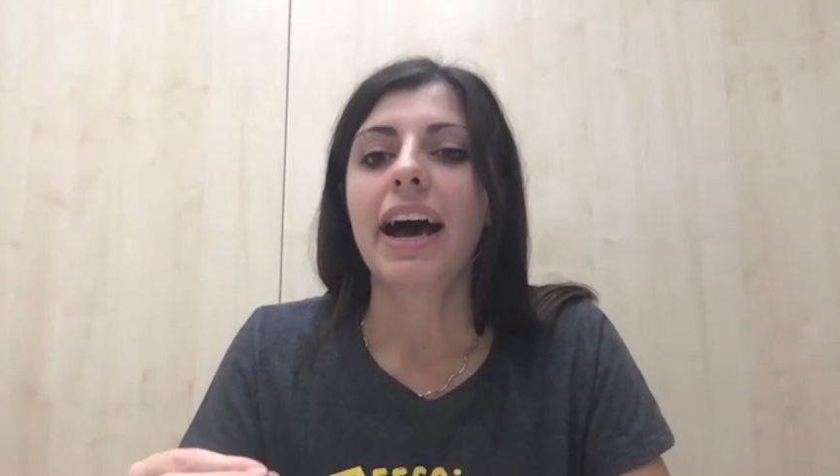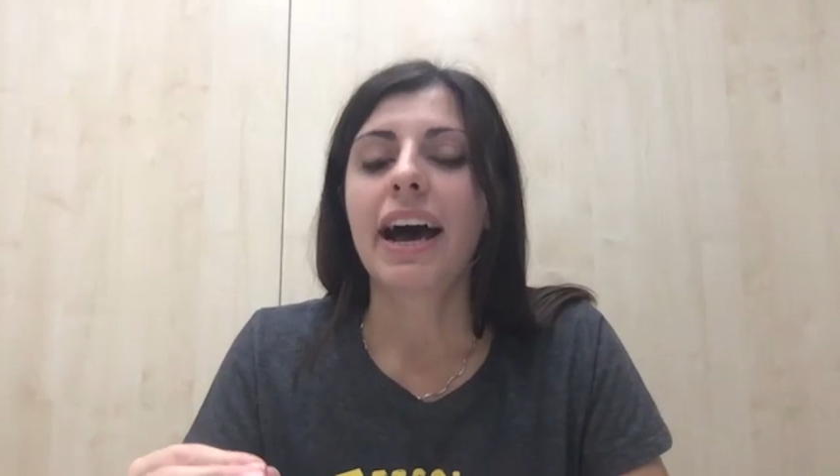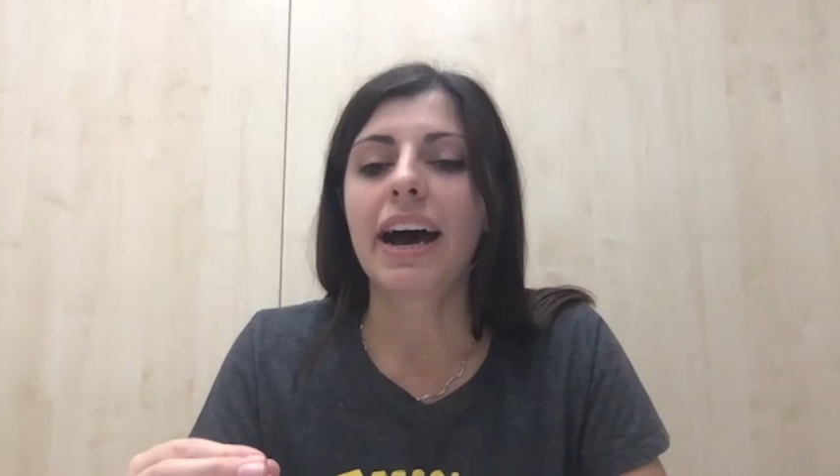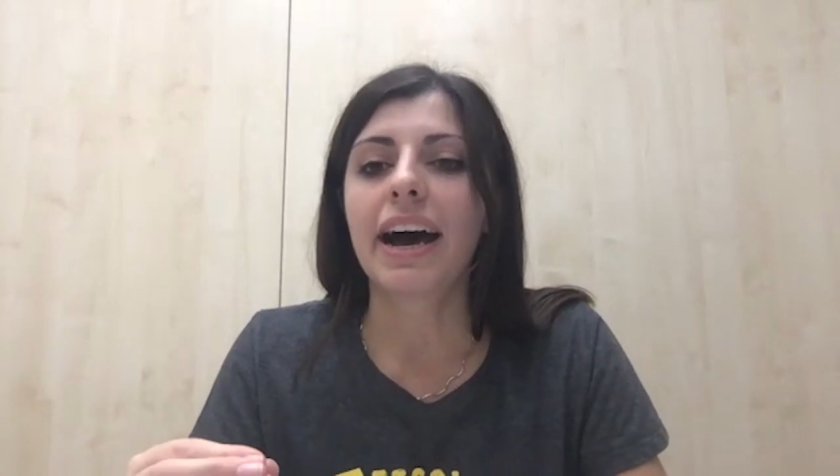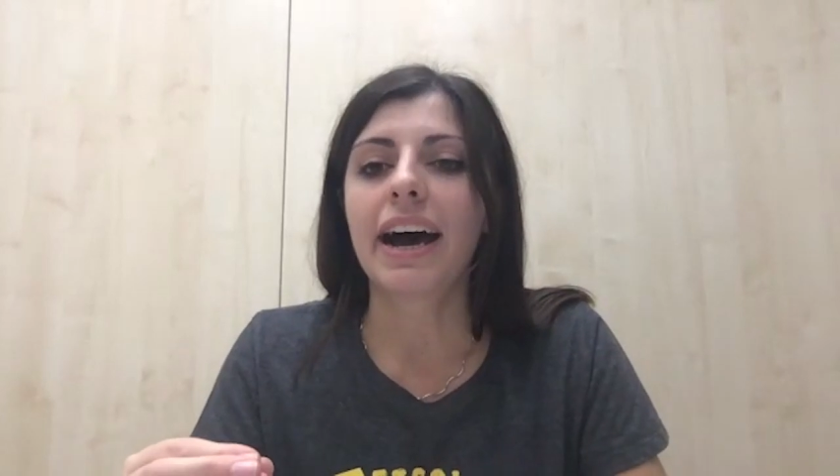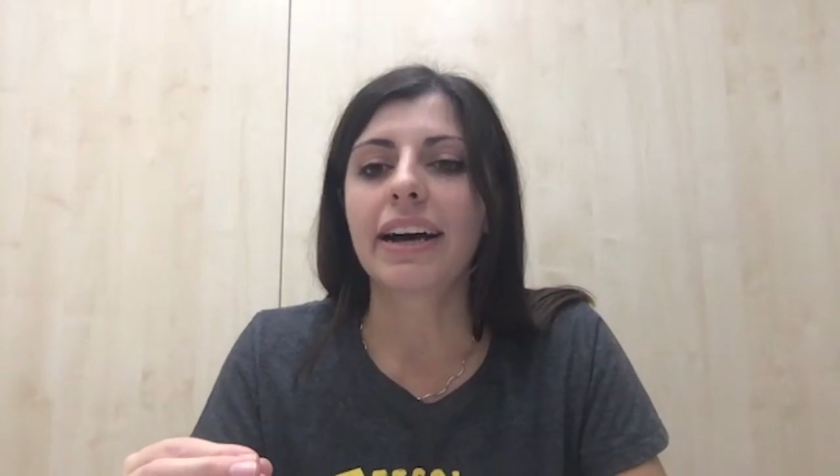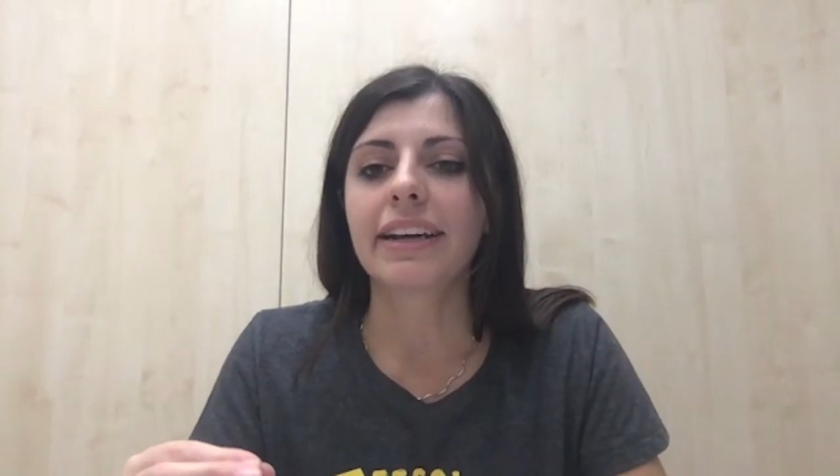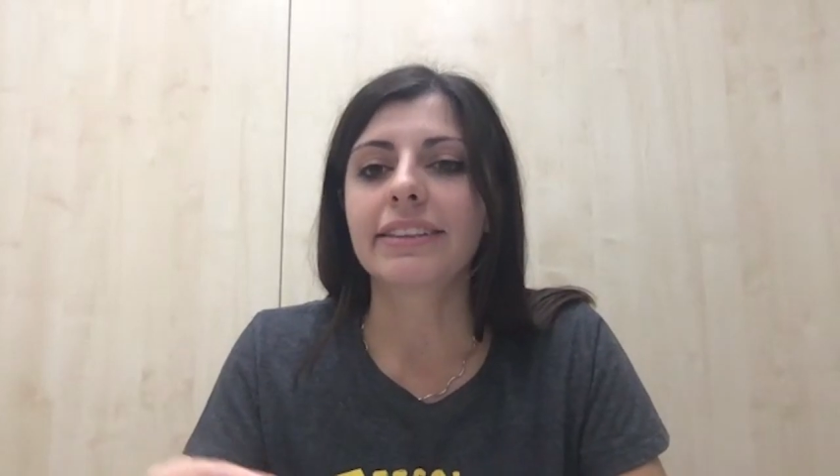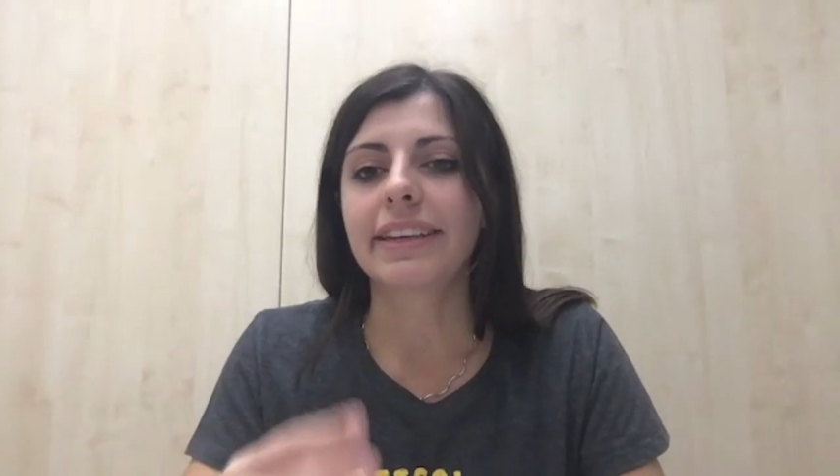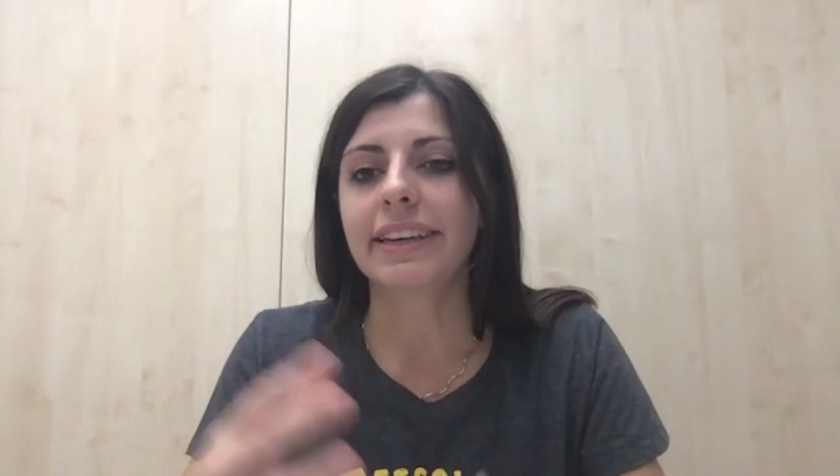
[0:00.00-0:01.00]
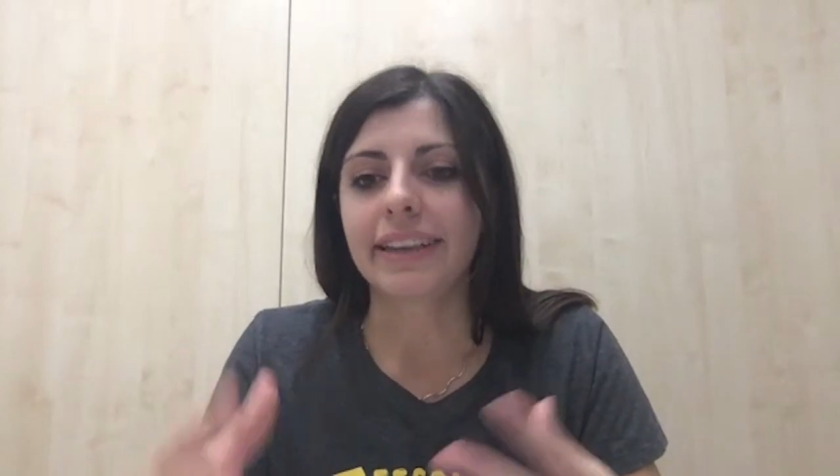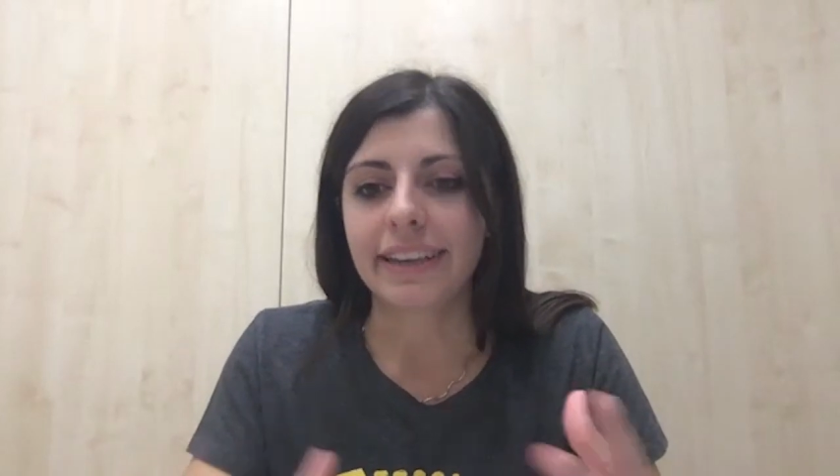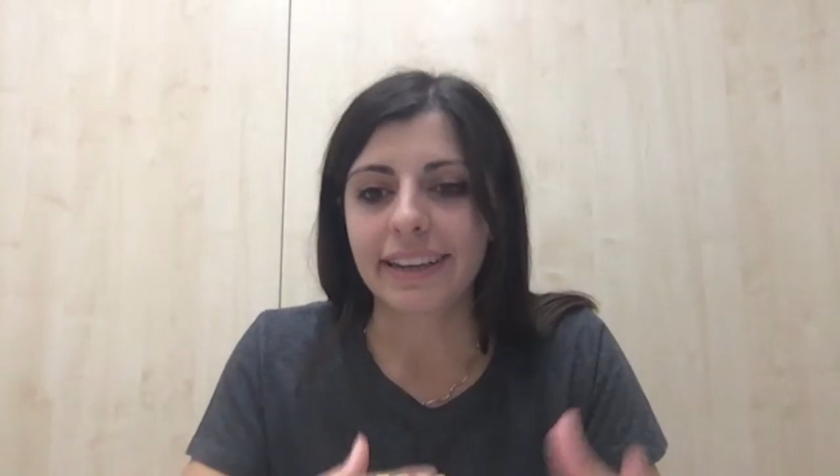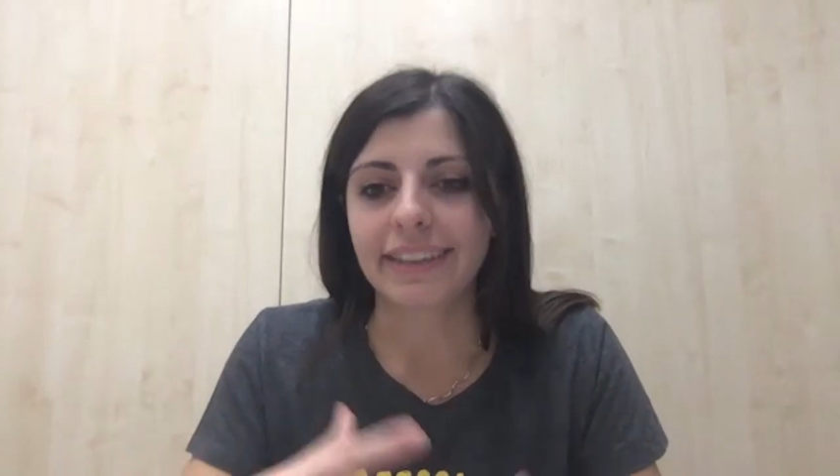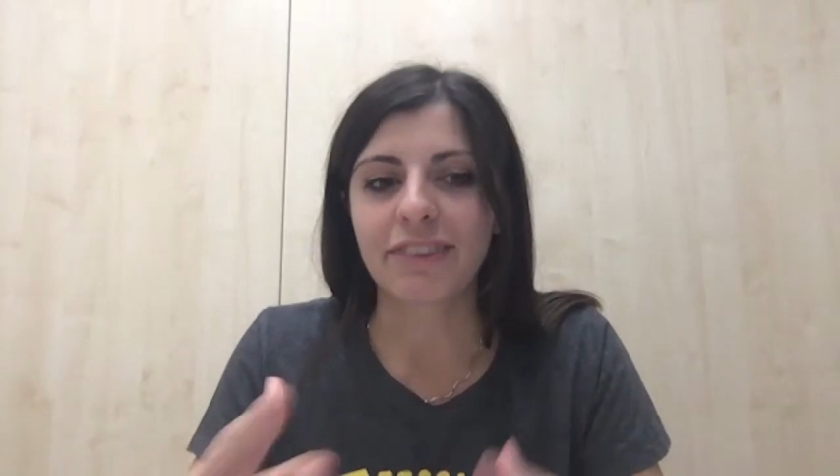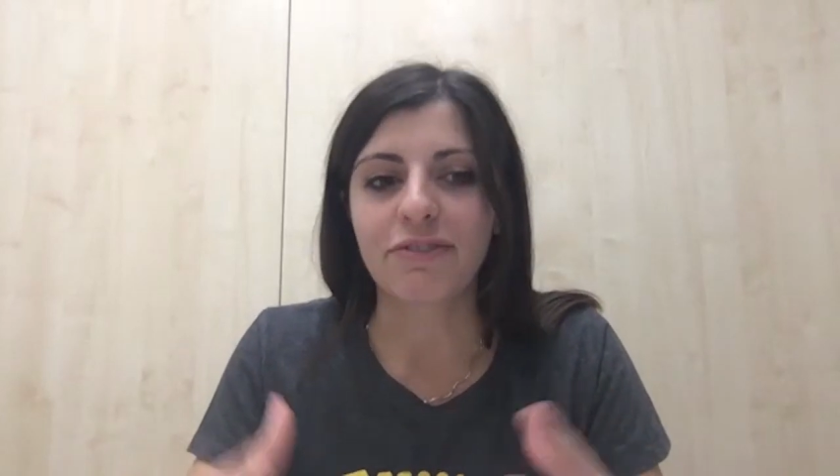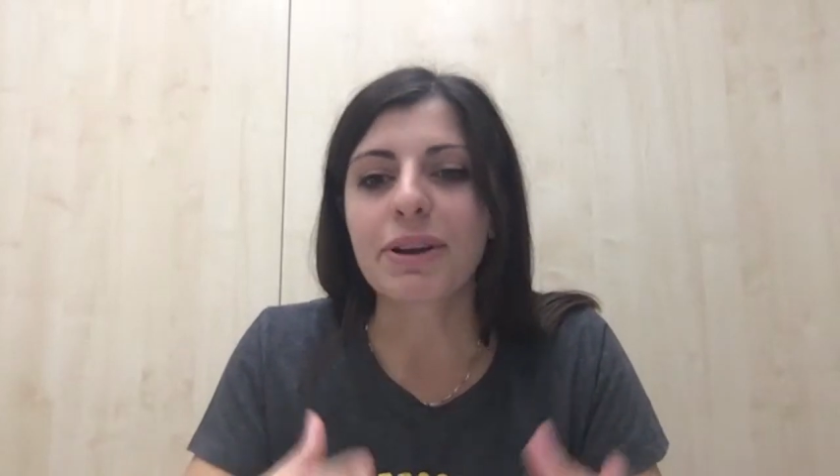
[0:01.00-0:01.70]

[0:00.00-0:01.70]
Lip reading: the